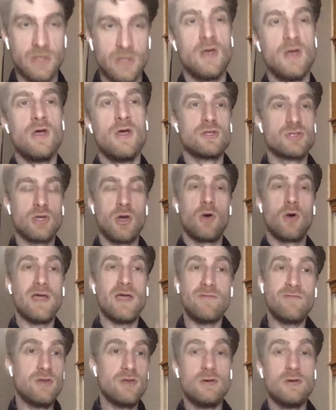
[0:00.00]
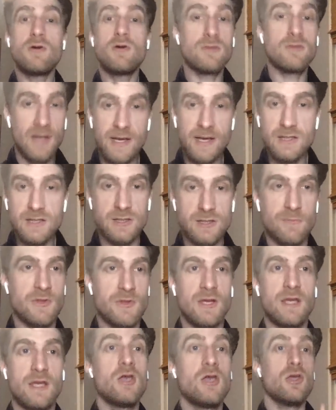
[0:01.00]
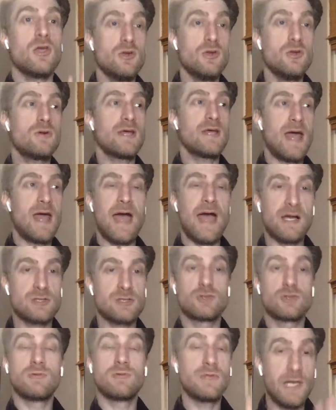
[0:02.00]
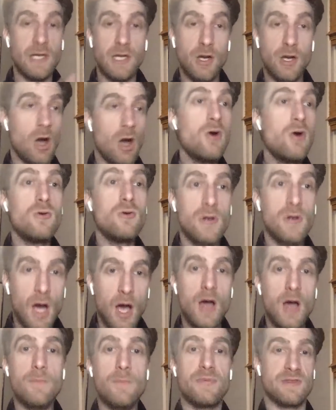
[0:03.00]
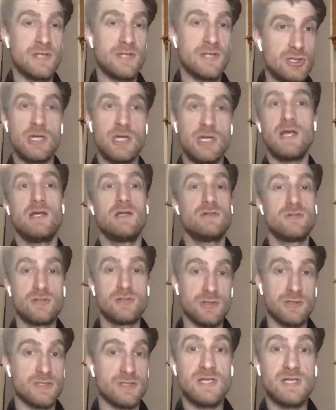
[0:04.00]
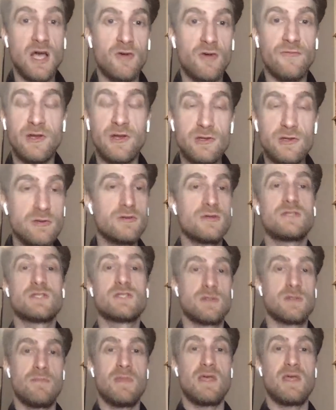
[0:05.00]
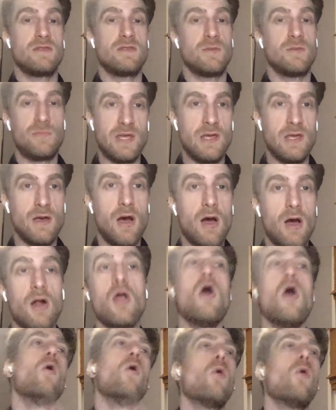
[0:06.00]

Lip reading: So if you don't like something, you can actually code up the change yourself, and you could submit the PR, or